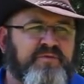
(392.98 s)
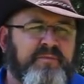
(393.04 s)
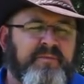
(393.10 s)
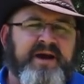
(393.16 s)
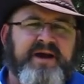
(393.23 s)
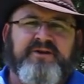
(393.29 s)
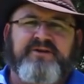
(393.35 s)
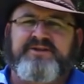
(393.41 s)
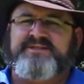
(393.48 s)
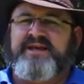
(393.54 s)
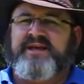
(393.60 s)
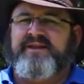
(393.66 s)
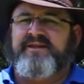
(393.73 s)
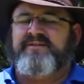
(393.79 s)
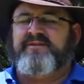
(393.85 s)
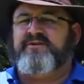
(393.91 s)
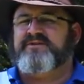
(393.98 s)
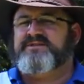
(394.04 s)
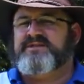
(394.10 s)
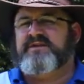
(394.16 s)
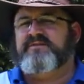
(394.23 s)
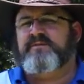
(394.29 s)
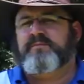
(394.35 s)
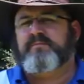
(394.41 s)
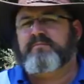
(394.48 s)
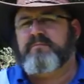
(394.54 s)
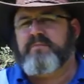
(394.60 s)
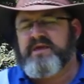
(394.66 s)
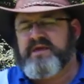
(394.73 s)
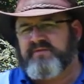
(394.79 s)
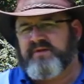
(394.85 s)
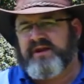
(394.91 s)
From my understanding, there's even
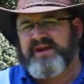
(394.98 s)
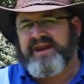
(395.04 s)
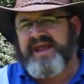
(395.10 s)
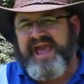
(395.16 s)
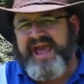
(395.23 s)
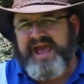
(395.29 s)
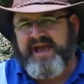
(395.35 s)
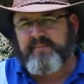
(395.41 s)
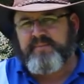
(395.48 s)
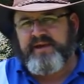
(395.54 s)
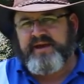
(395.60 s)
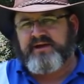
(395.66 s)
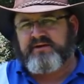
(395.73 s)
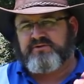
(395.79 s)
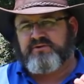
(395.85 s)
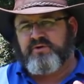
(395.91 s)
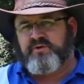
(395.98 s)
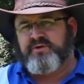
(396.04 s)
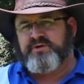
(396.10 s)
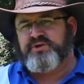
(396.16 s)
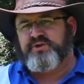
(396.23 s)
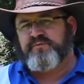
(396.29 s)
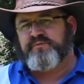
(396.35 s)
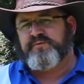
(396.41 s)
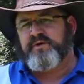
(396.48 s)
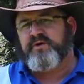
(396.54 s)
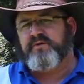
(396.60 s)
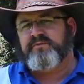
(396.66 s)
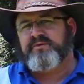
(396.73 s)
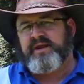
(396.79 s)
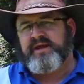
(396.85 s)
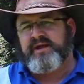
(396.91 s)
even an app out on your phone